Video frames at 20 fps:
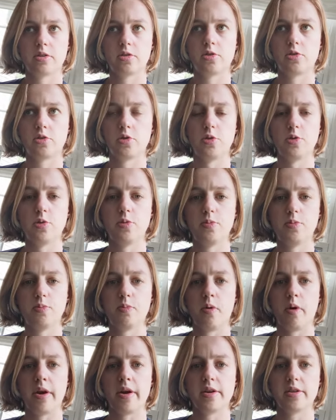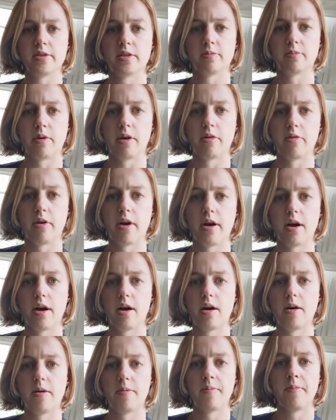two breaks in my right
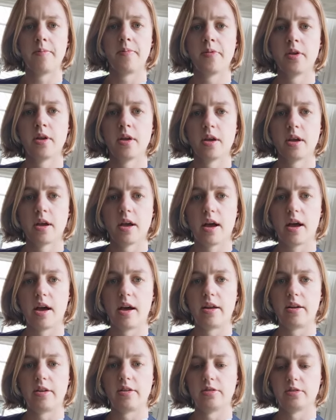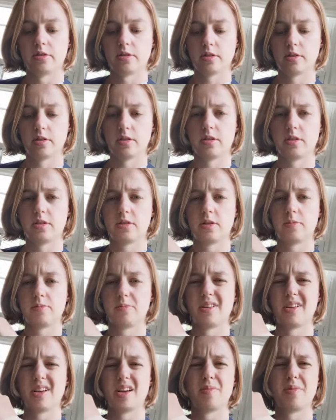arm and
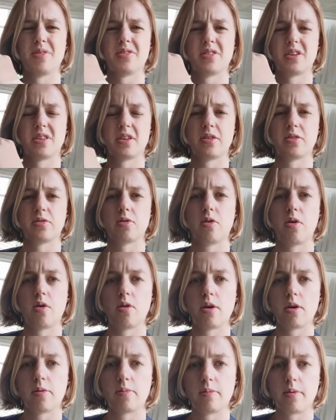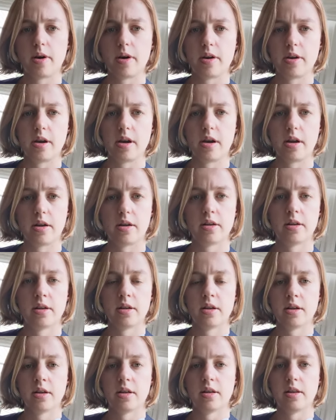some ligaments, I think, torn in my
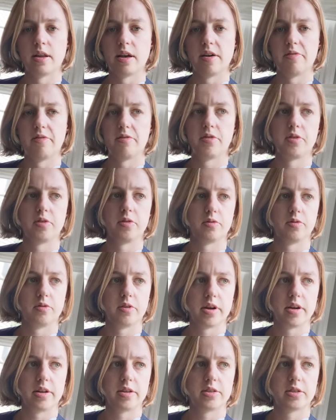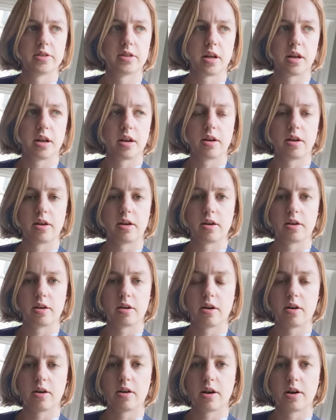left wrist, and a
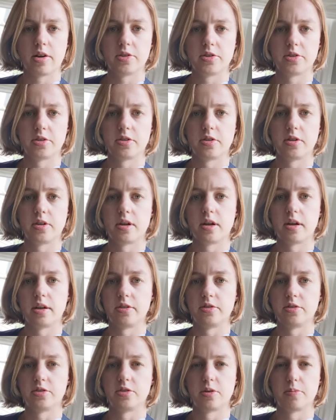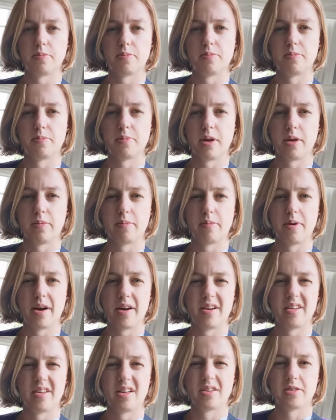concussion, and just some like
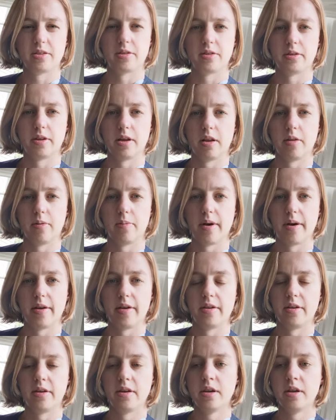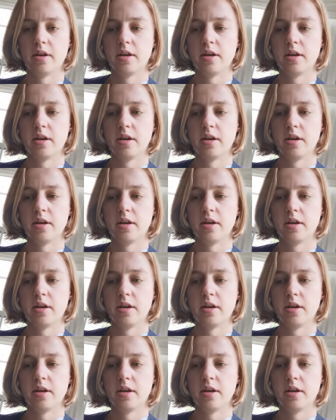minor, lots of little minor